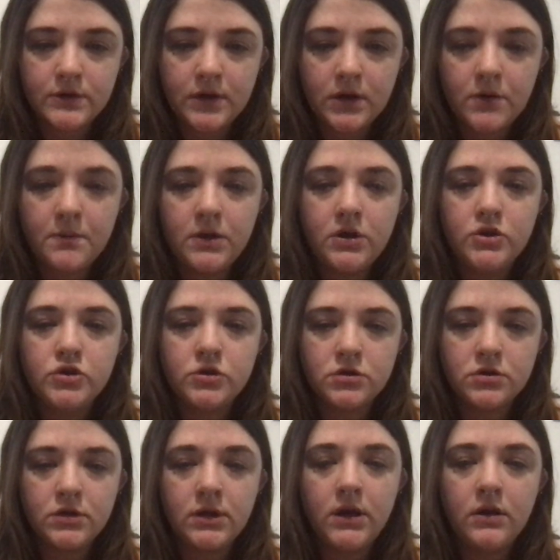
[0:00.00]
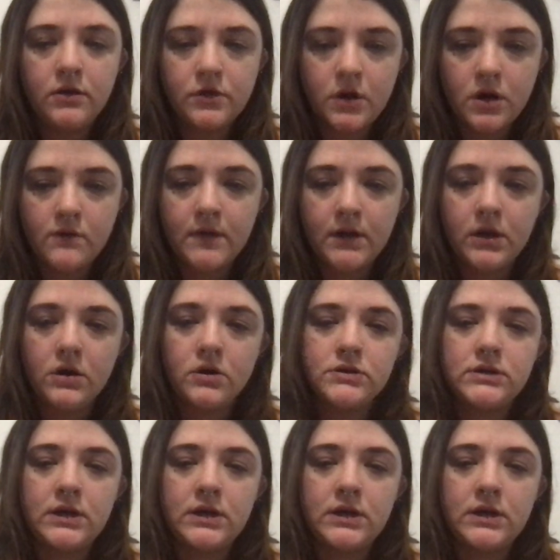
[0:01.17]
therapy, journaling and thought records,